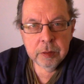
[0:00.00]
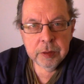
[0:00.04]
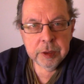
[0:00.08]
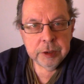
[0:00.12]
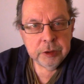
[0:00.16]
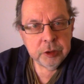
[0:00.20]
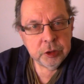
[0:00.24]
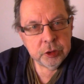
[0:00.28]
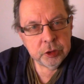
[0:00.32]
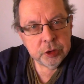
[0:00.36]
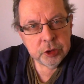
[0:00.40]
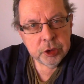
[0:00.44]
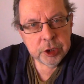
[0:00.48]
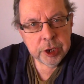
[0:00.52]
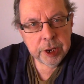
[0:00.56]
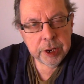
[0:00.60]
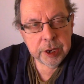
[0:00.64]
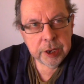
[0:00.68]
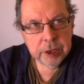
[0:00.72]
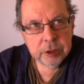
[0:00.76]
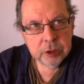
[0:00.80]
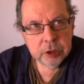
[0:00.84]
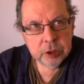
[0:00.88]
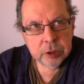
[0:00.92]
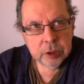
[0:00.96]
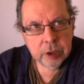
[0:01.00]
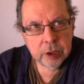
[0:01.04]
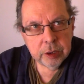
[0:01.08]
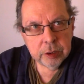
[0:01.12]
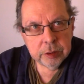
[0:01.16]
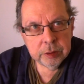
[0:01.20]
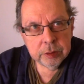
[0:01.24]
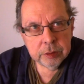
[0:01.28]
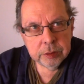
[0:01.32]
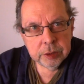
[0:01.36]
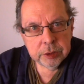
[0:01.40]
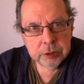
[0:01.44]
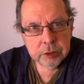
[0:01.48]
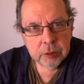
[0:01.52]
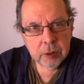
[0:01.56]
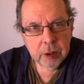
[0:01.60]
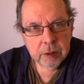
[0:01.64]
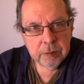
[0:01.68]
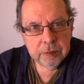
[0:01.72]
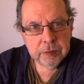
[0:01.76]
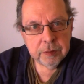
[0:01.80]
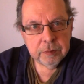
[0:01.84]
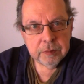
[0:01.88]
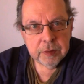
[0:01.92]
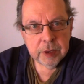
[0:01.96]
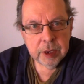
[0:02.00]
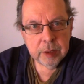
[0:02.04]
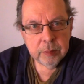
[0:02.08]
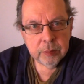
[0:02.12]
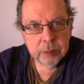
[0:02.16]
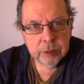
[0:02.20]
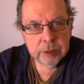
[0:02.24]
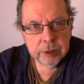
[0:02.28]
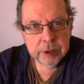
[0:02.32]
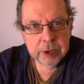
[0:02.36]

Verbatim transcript: Things changed on the 12th of April